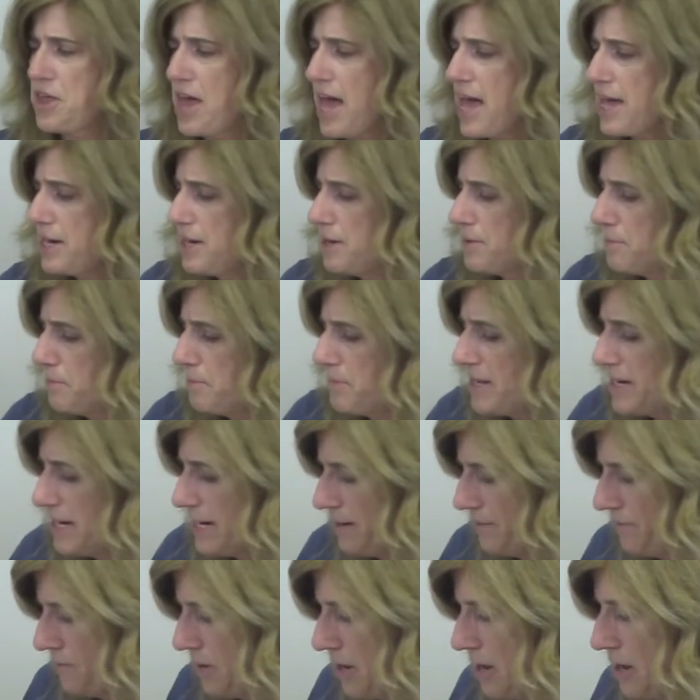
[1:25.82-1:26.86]
that in a
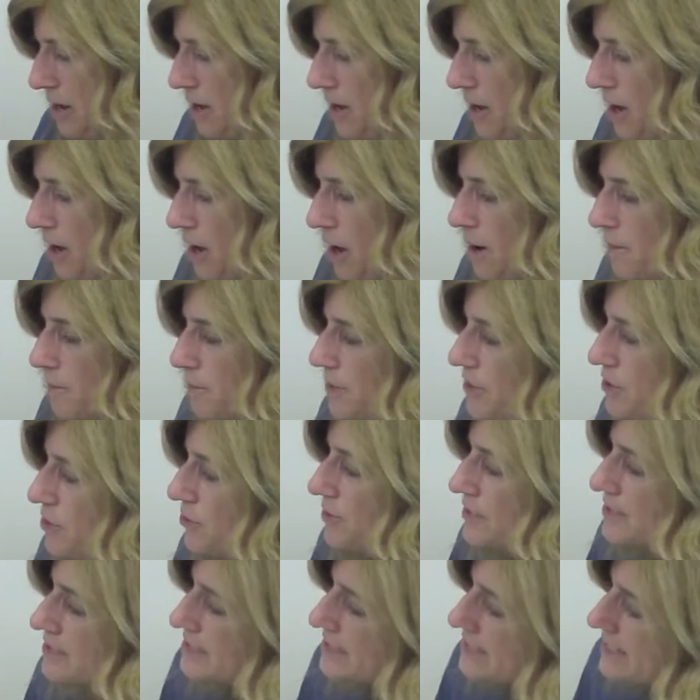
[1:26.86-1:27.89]
minute. But you
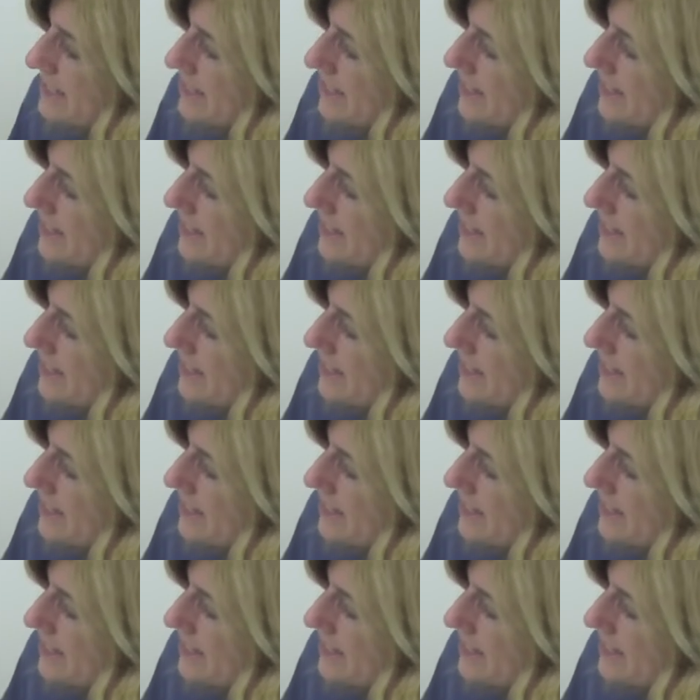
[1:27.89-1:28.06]
can see